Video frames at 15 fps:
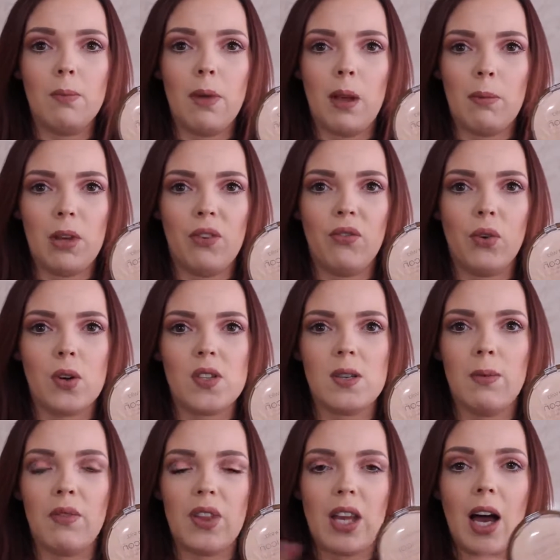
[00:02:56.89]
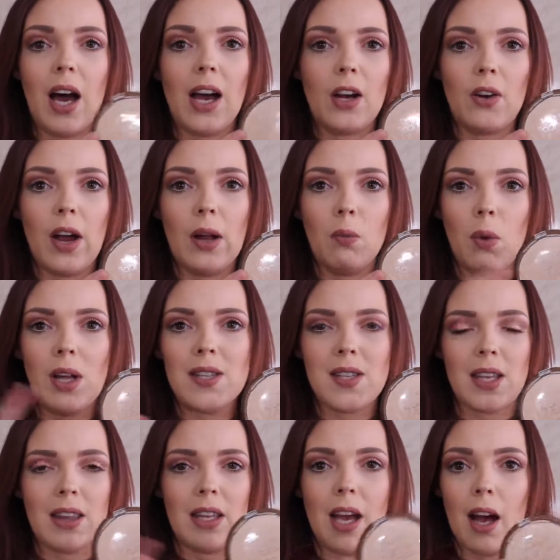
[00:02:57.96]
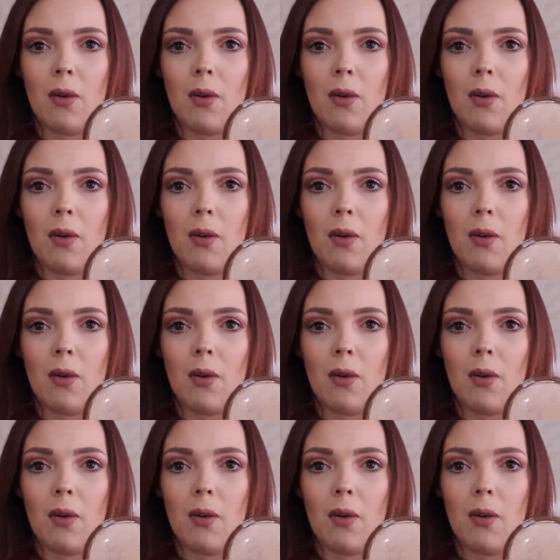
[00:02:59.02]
maybe for some of the higher end ones like the